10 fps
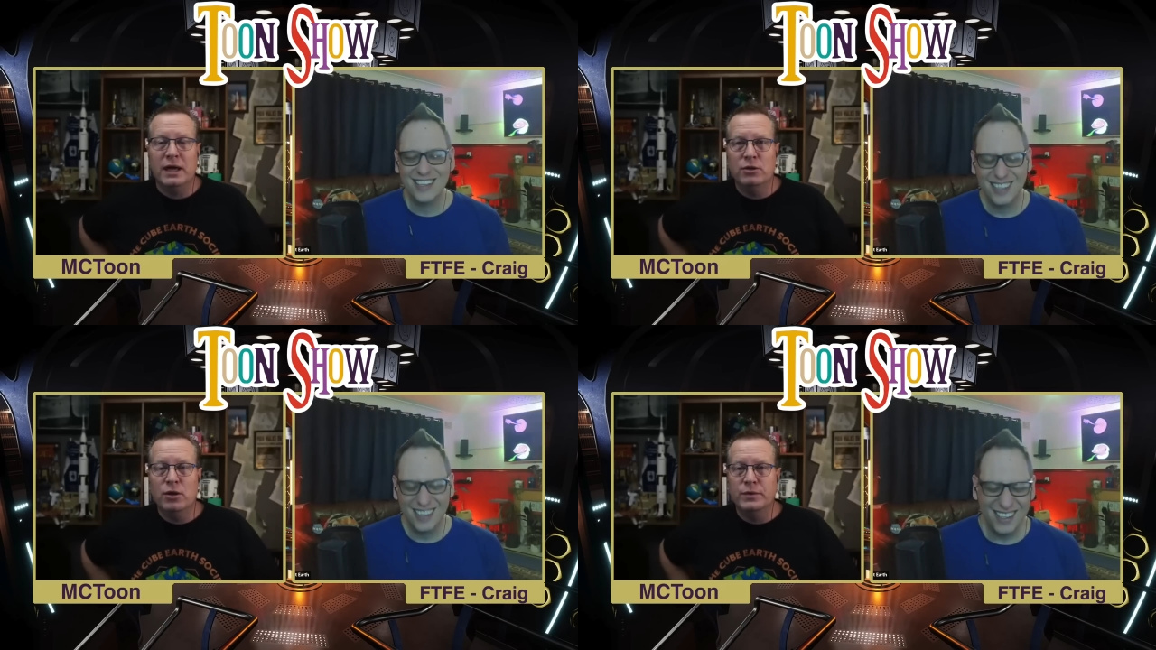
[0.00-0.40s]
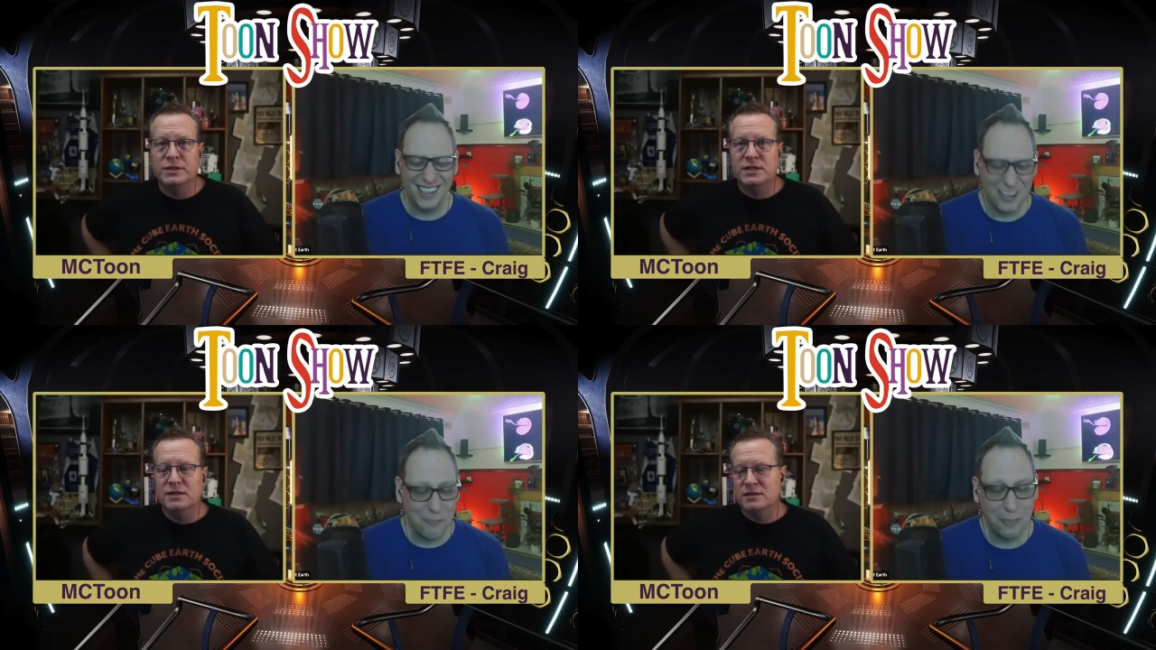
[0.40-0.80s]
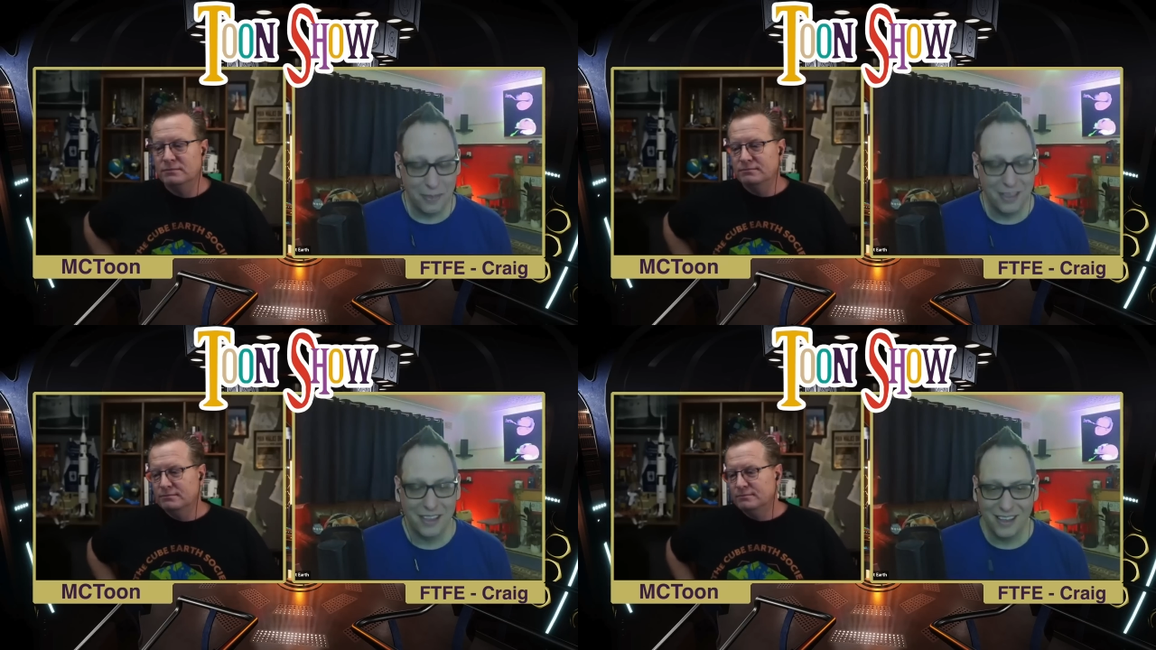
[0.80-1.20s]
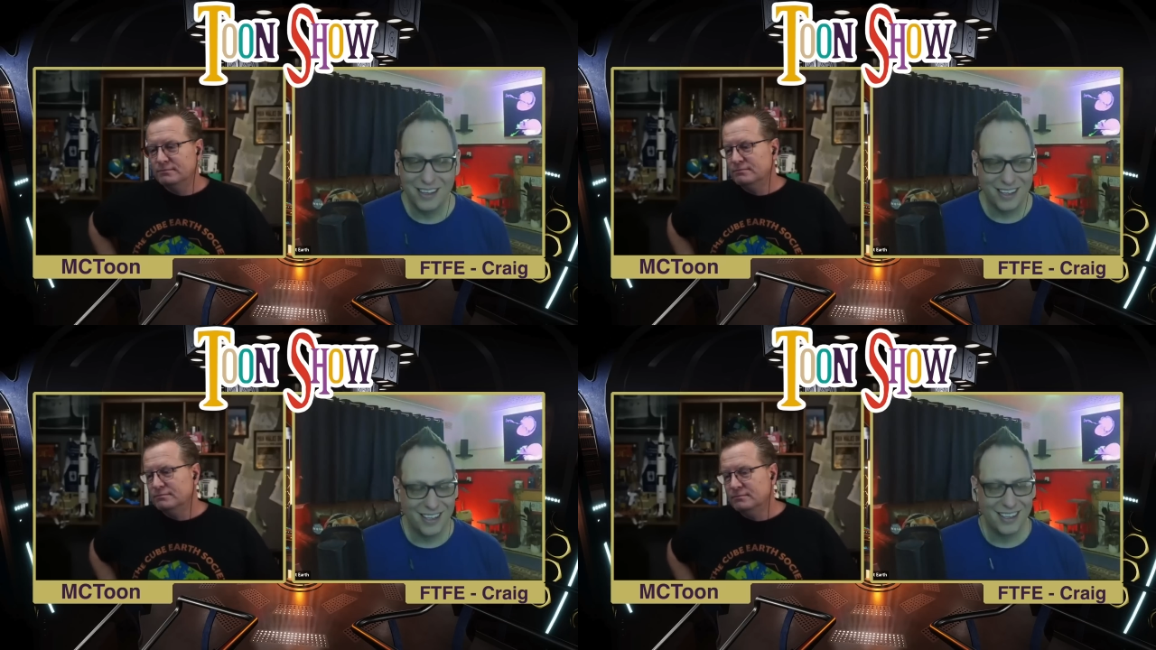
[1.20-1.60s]
Speaker 1: You'd always see it,
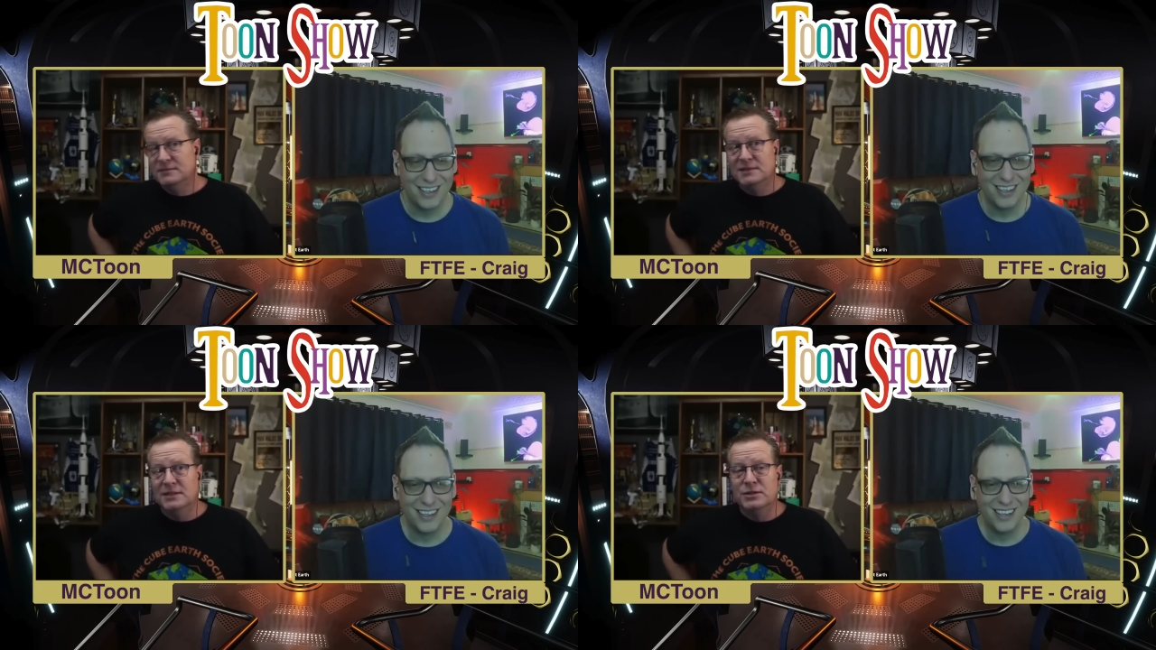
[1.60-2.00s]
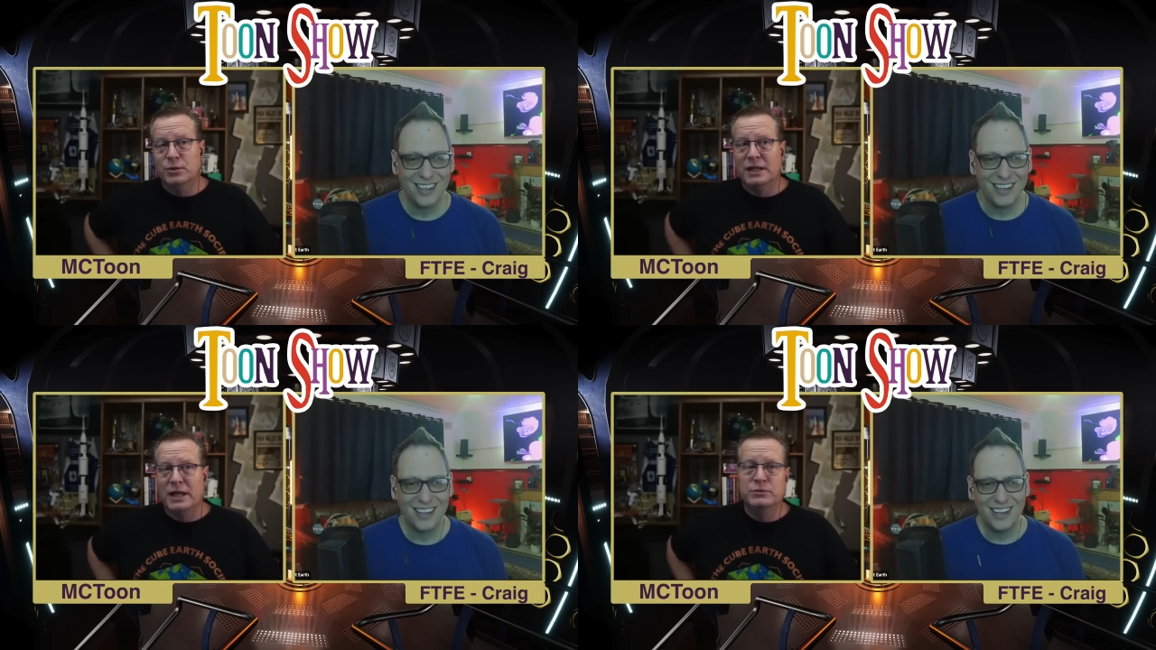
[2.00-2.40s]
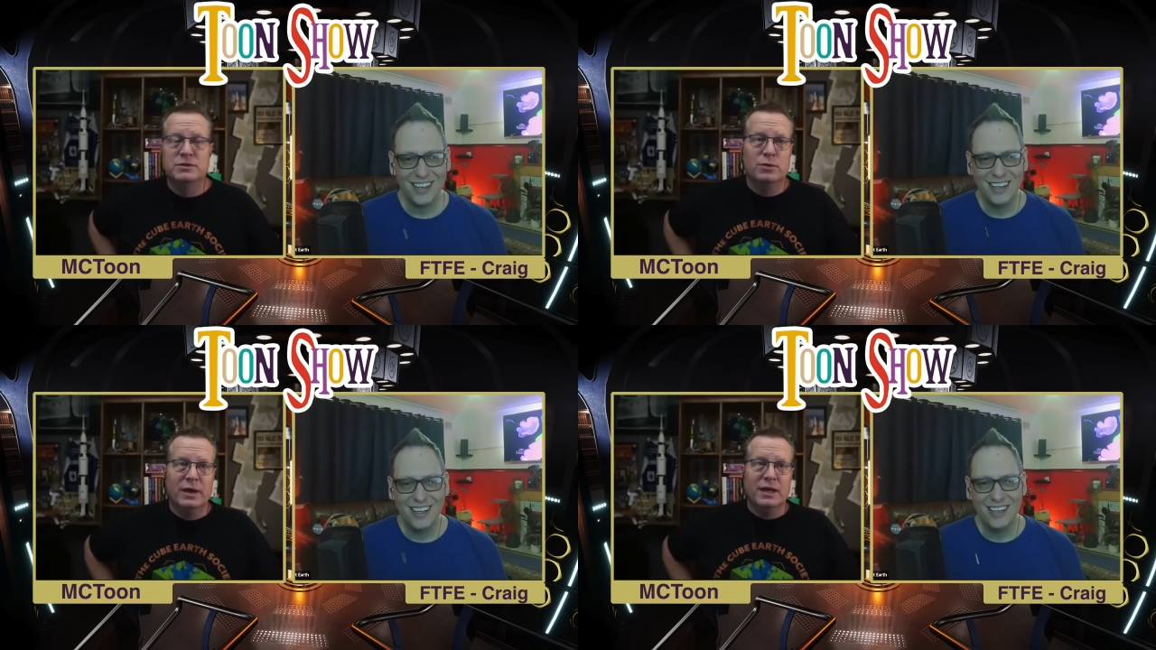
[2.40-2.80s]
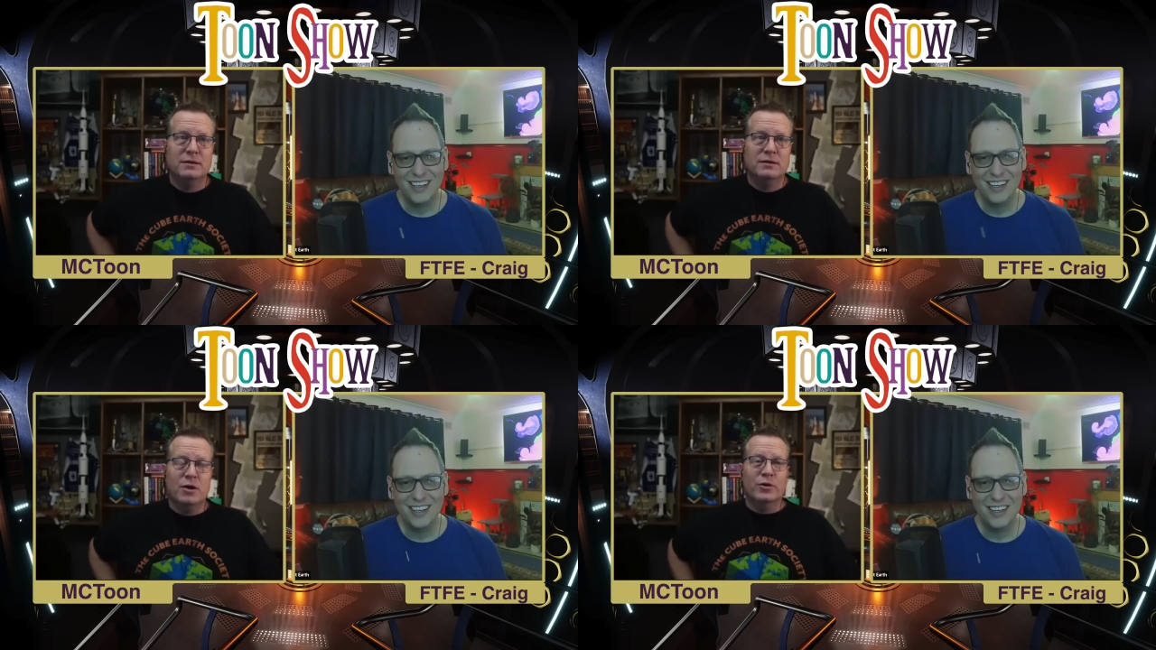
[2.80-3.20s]
unless there are clouds in the way
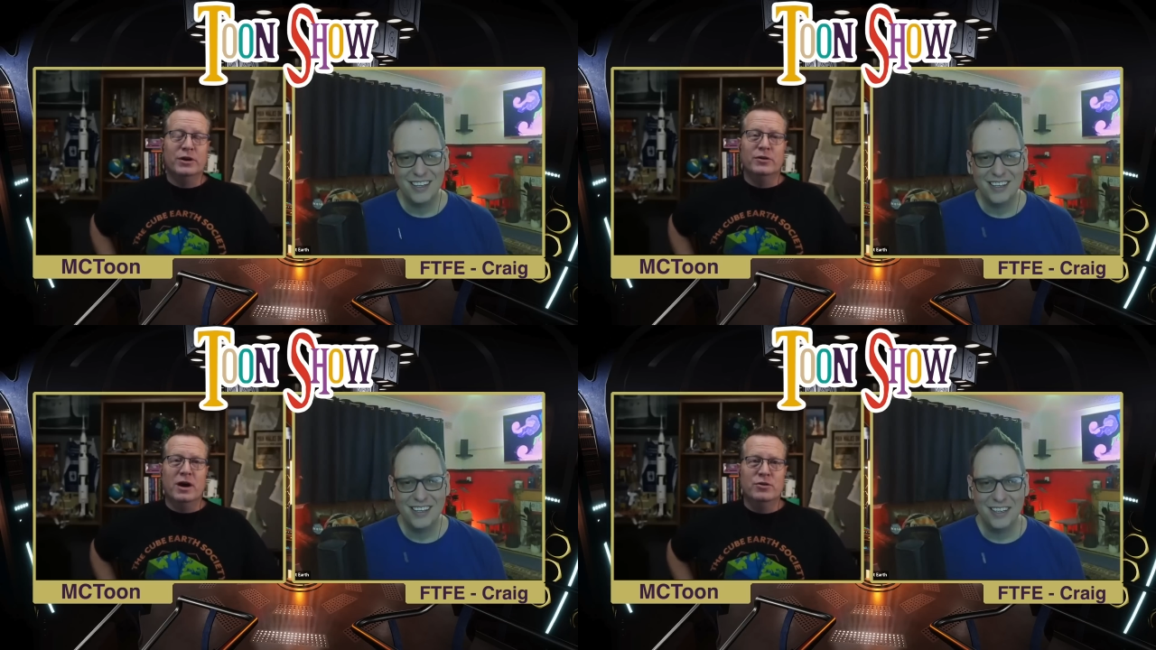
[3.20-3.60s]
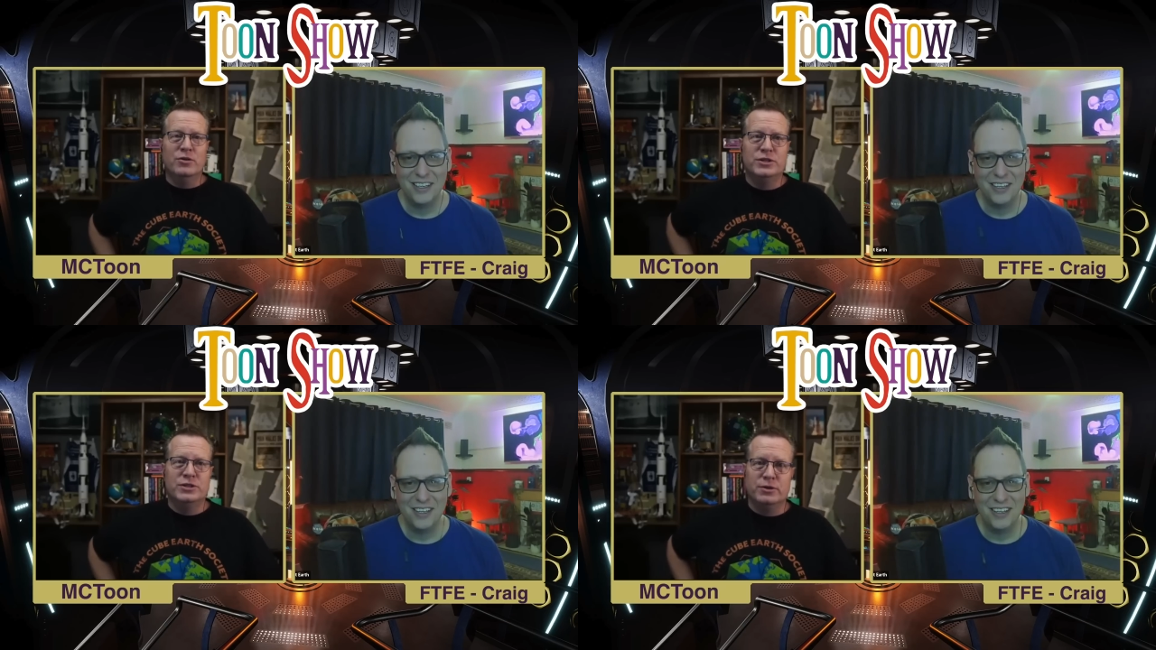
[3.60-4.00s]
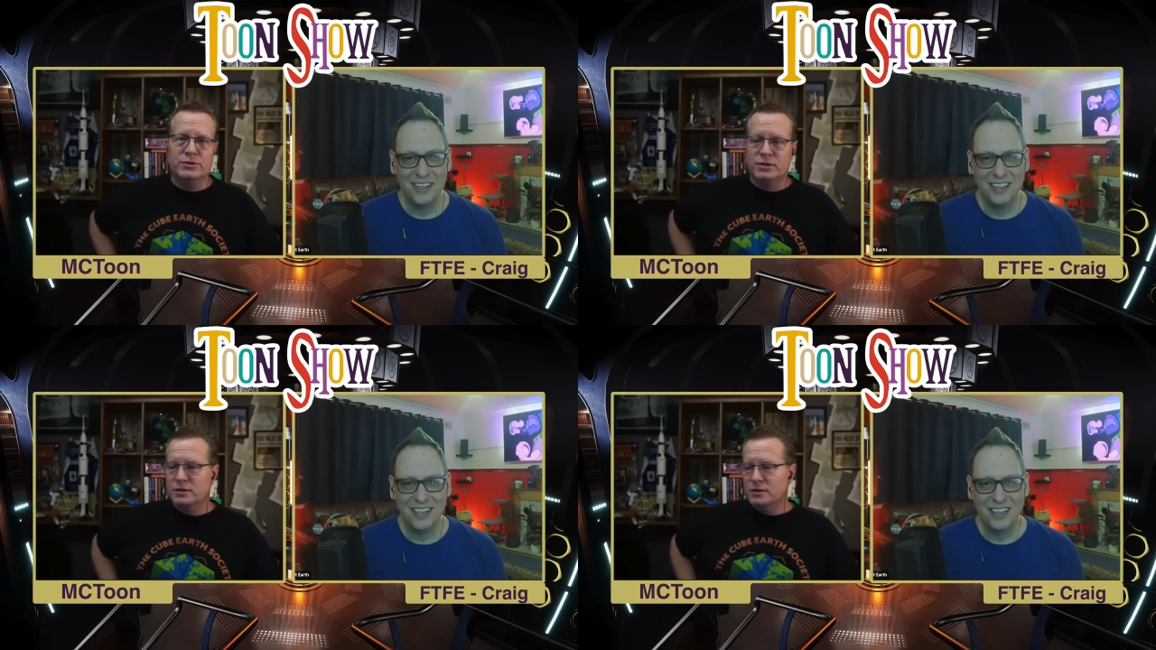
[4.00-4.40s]
or you're under the dirt.